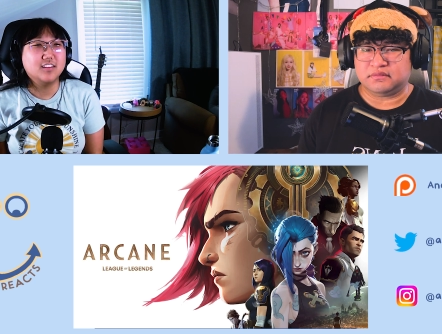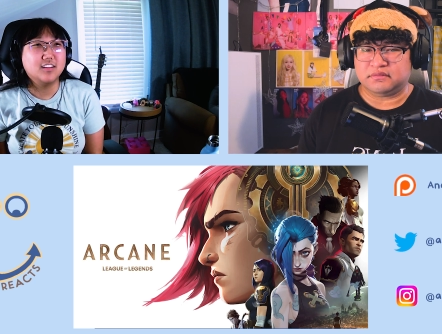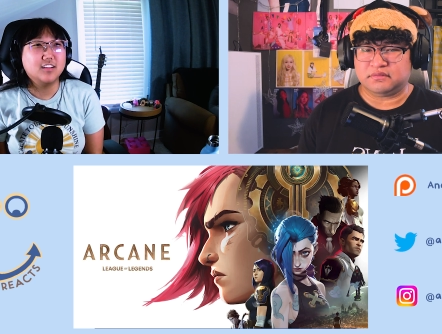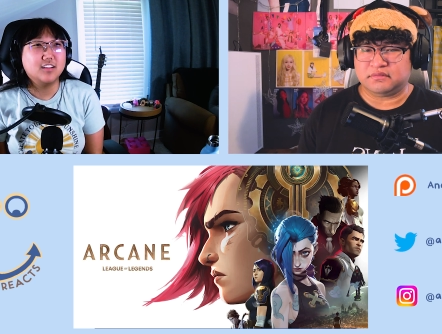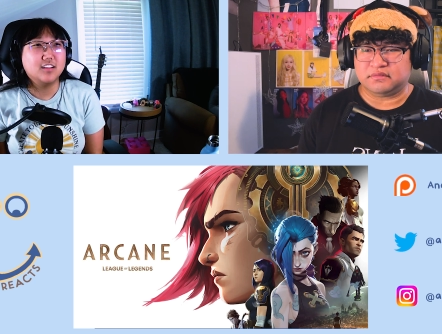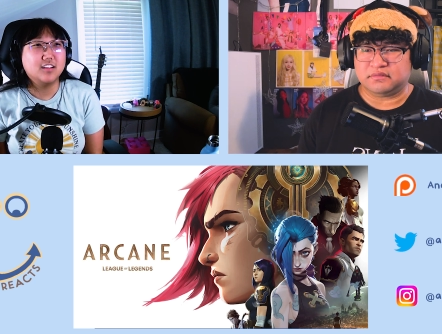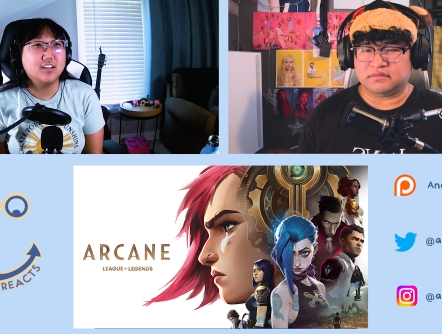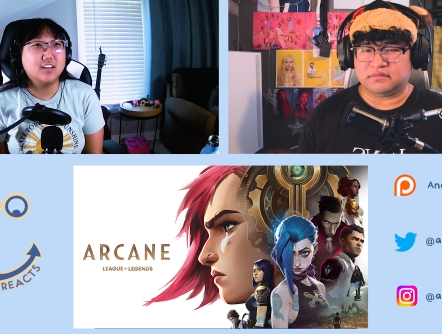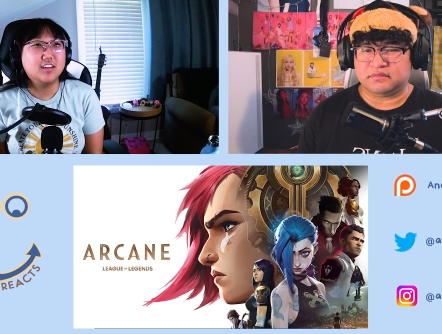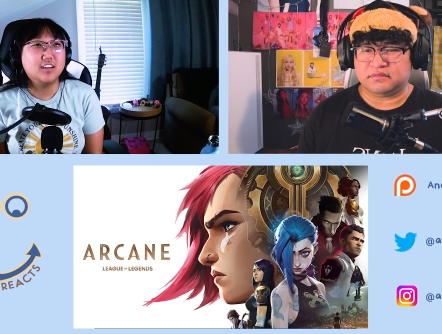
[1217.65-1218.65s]

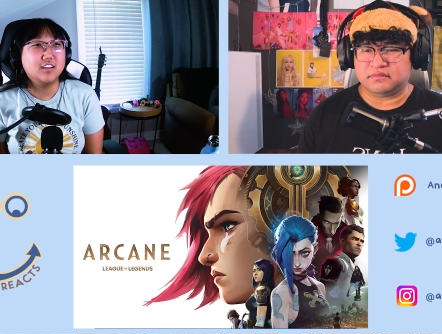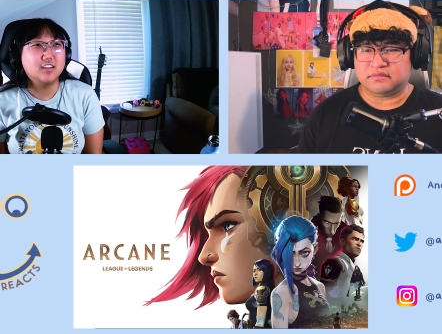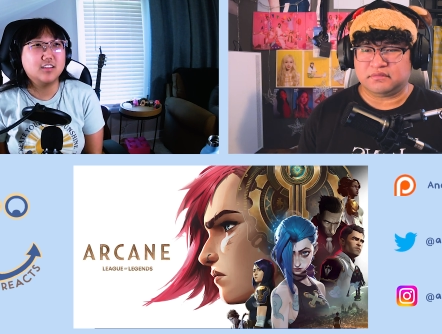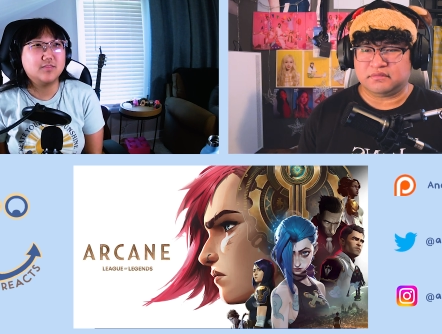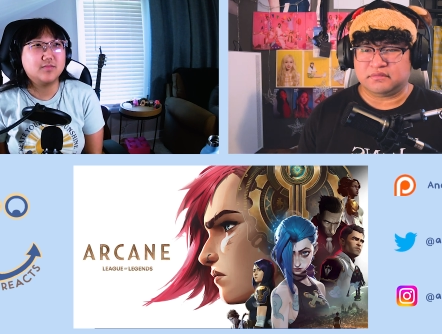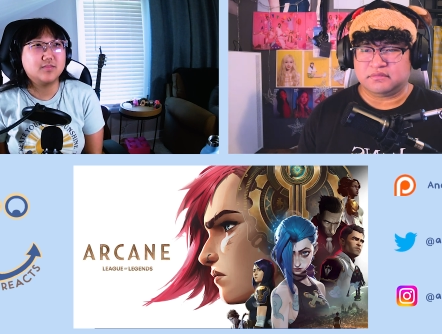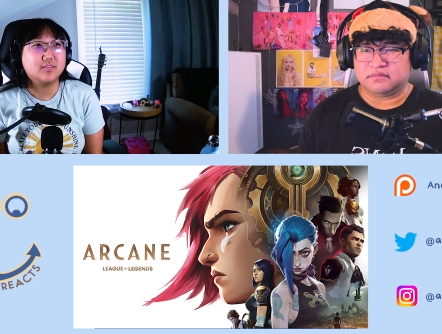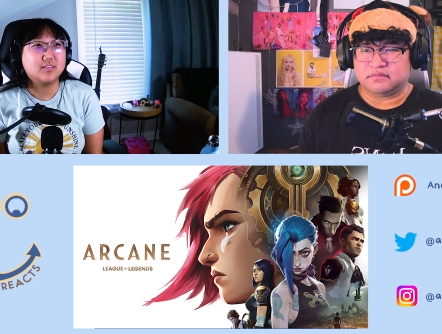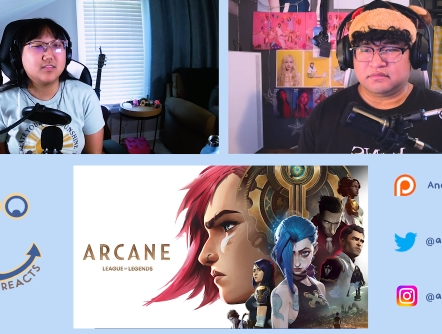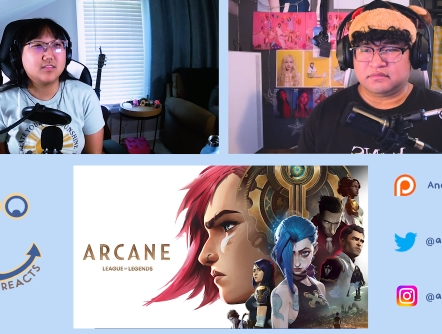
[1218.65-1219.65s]

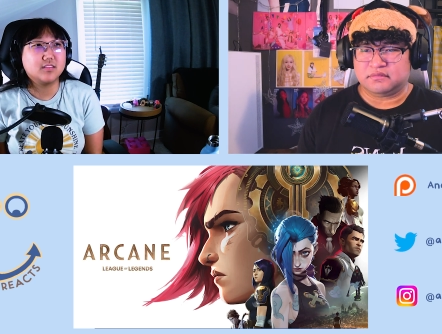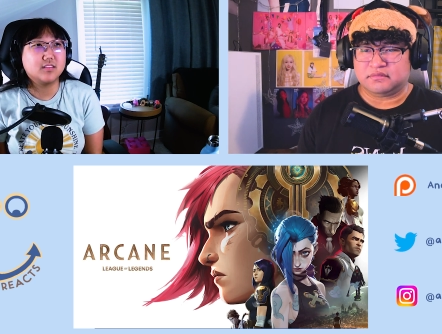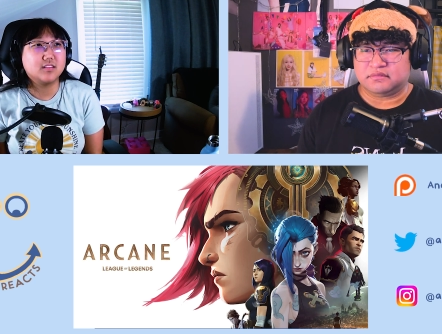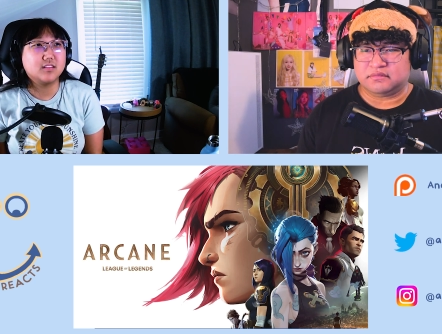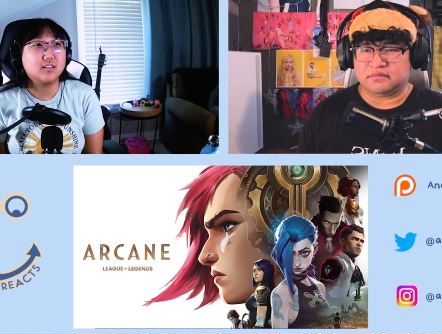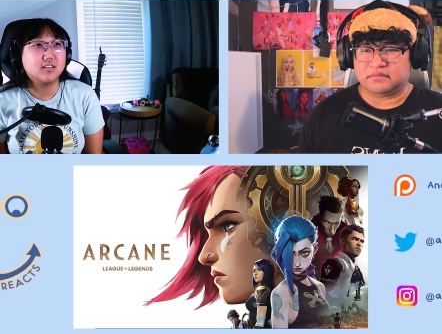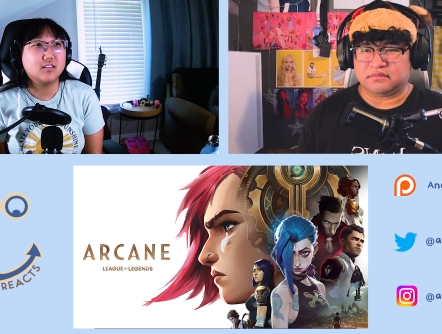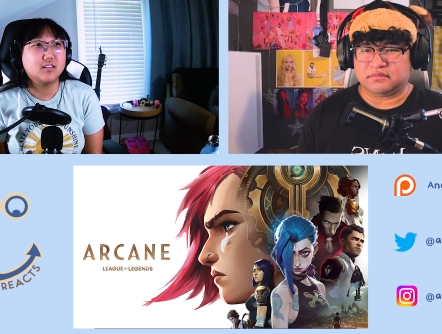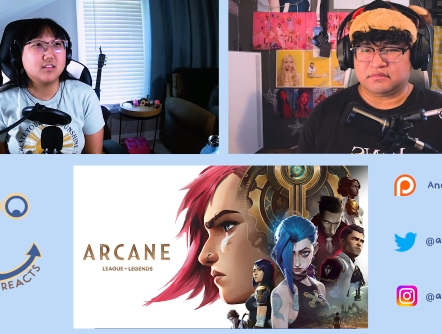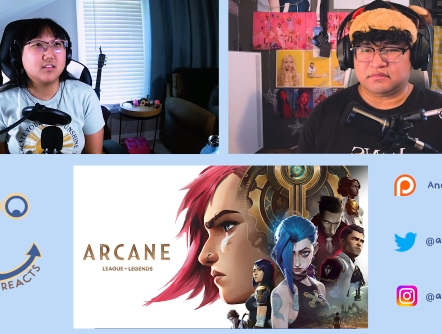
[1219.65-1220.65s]

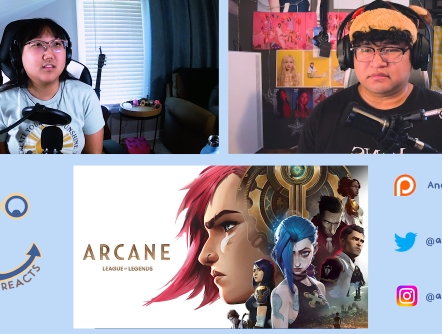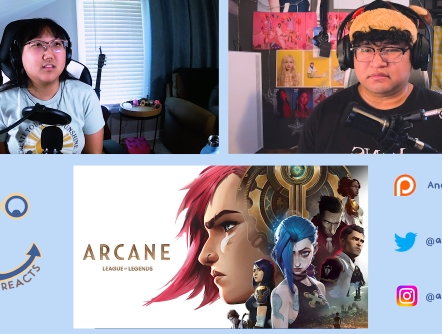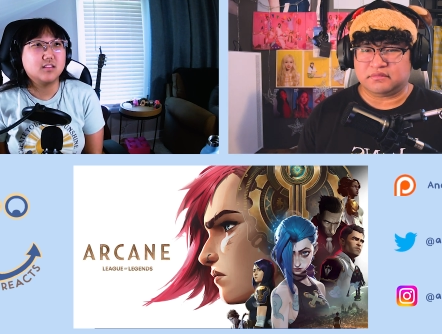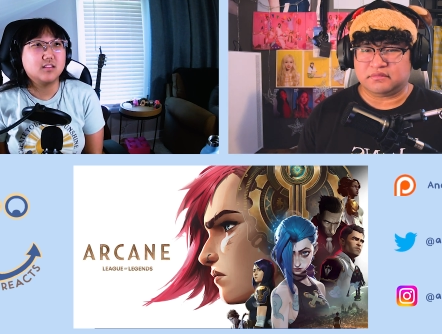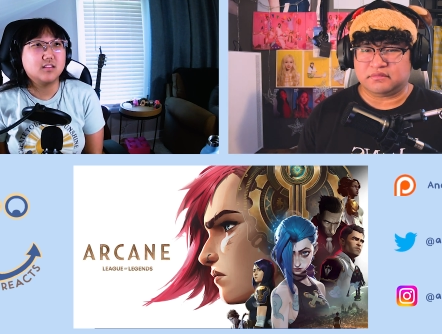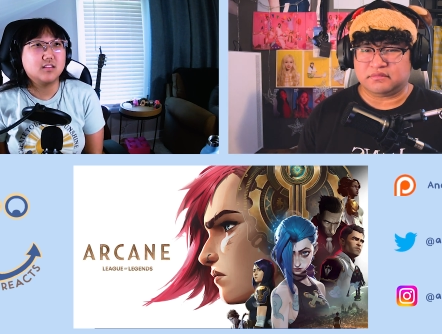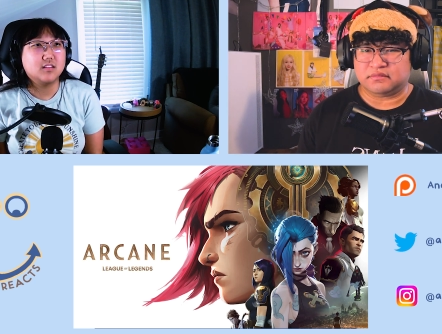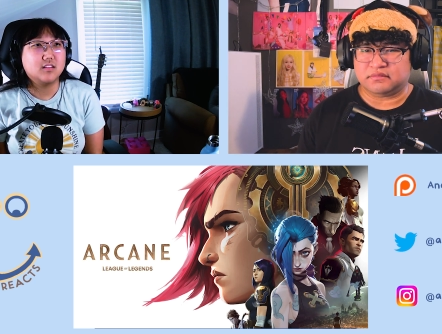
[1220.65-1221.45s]
No one is speaking in this clip.